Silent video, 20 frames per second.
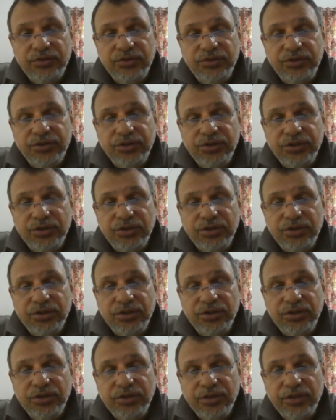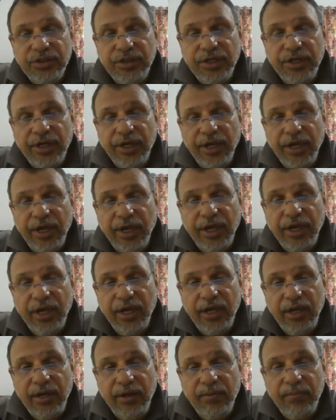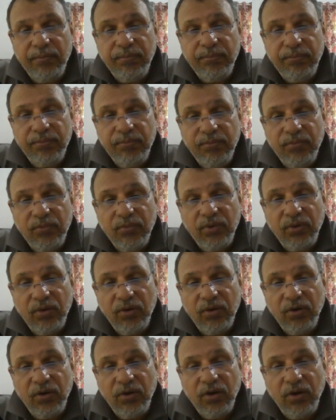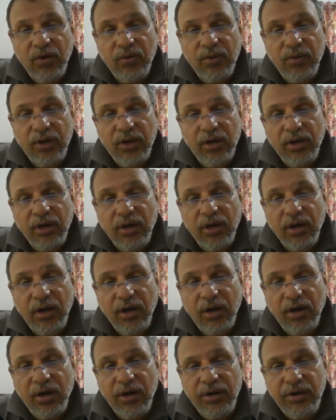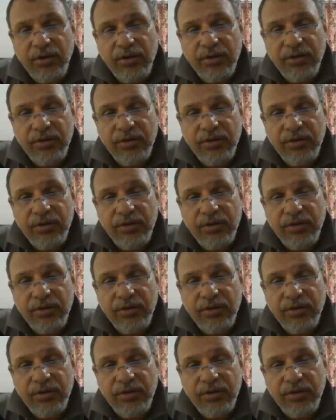g m over r.